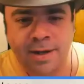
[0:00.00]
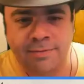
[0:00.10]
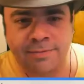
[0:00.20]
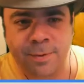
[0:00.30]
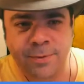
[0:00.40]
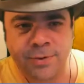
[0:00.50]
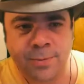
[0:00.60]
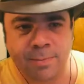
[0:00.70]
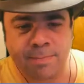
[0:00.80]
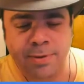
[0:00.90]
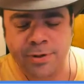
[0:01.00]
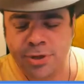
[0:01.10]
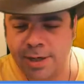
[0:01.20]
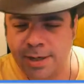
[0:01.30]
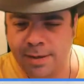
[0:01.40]
folks who are
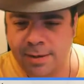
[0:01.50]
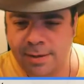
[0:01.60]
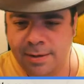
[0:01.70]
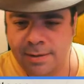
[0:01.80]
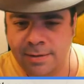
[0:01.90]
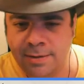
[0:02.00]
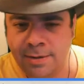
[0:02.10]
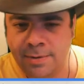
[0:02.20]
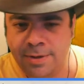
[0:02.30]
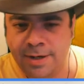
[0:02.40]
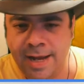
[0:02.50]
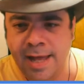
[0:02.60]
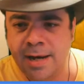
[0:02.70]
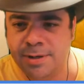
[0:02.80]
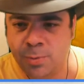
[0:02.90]
pushing the
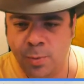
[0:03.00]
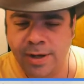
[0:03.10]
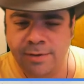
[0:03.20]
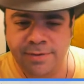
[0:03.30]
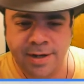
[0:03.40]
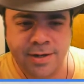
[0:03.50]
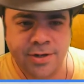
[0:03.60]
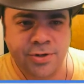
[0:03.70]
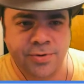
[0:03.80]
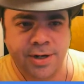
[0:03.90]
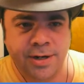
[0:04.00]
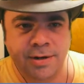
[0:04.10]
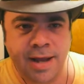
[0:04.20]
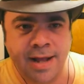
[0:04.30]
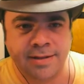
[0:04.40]
cannabis wing of the
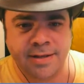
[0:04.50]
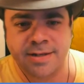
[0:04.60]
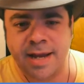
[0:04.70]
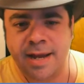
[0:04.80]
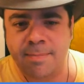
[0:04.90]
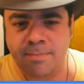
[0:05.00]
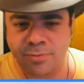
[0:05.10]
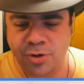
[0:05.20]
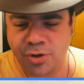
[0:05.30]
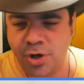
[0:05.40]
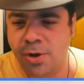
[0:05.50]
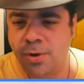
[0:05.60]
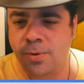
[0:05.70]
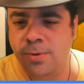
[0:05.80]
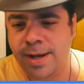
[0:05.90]
industry at the same
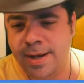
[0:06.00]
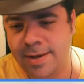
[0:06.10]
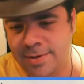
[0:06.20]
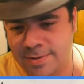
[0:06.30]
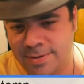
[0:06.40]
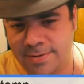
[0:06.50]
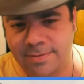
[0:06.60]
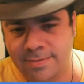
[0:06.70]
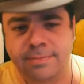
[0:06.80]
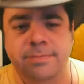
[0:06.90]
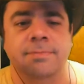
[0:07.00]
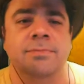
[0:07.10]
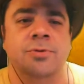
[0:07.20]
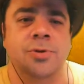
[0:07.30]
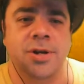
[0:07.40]
show as
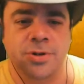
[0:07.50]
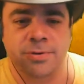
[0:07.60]
traditional